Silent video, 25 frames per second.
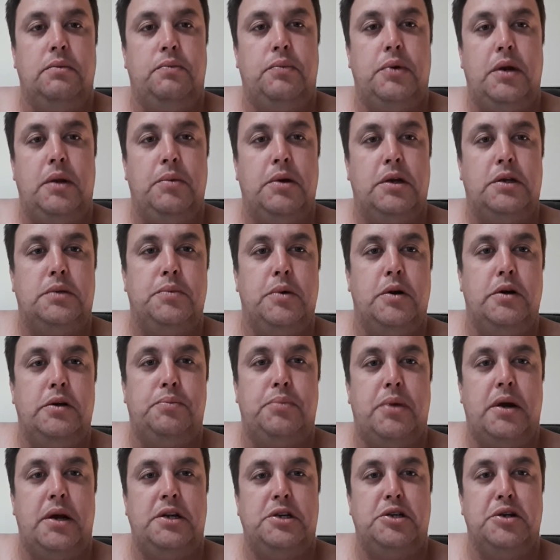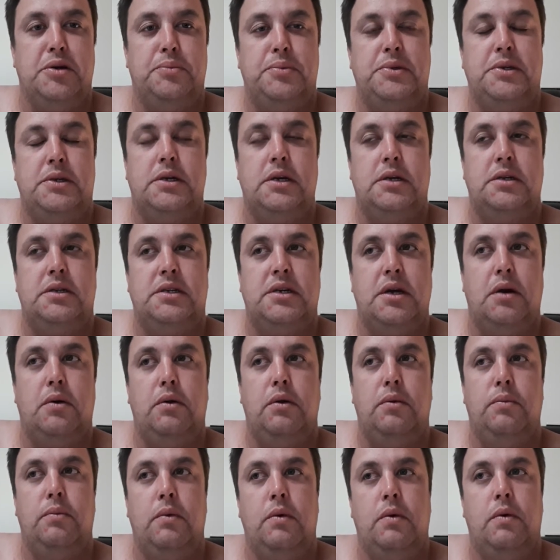Pretty much most brake shops that sell
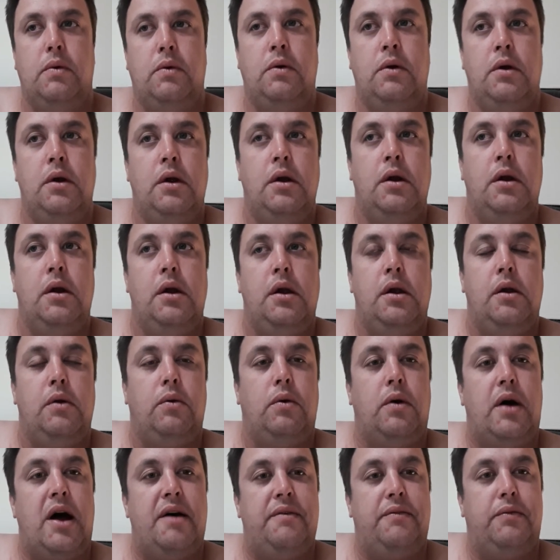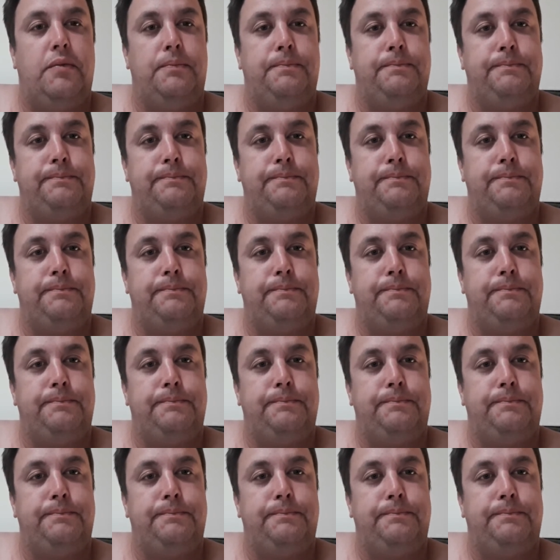them will have them,